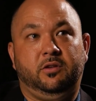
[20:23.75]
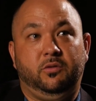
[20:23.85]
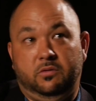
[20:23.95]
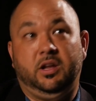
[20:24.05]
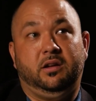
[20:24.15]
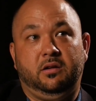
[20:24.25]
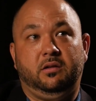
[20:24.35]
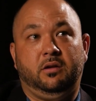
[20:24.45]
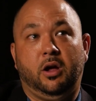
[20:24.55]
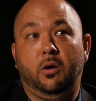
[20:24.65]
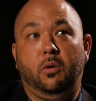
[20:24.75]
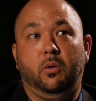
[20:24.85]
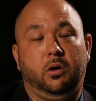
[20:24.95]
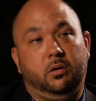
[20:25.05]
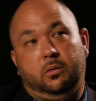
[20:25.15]
you didn't know
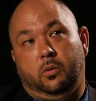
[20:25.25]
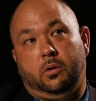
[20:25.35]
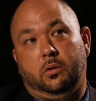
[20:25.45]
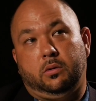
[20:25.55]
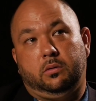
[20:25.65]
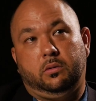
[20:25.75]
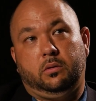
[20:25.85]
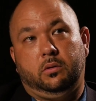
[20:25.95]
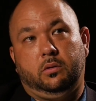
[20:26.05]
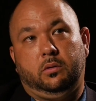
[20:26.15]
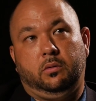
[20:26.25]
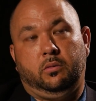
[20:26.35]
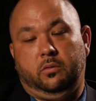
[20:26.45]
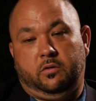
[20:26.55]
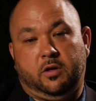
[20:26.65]
or
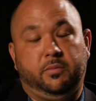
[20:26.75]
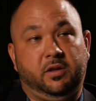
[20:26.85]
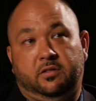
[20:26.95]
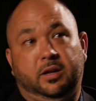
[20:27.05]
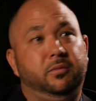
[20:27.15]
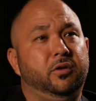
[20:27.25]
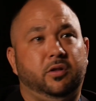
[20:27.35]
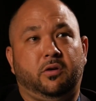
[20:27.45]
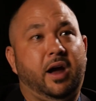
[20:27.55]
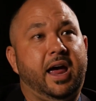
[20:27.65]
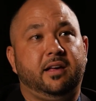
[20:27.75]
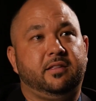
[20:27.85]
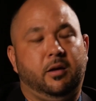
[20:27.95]
something slipped through the cracks?